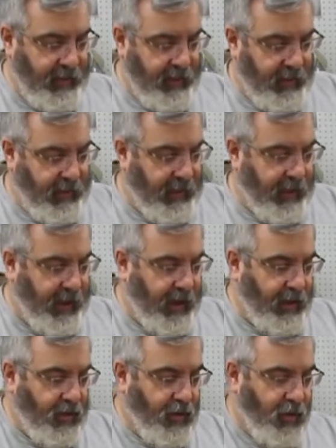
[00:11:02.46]
and
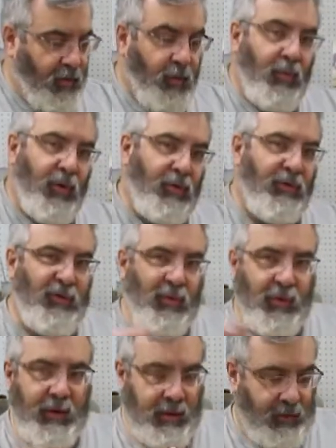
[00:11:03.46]
then we'll
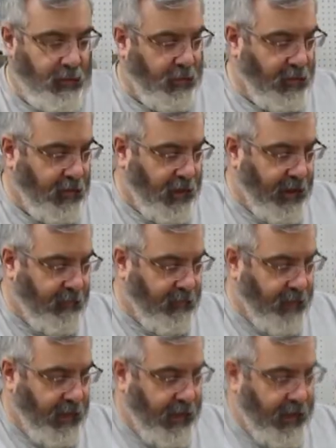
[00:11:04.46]
do it in real
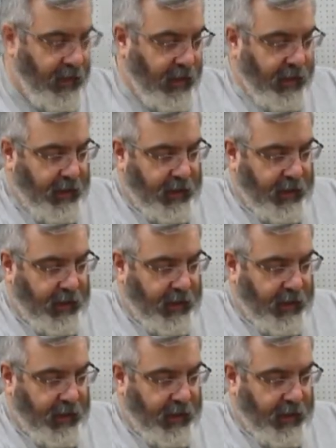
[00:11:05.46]
life one day.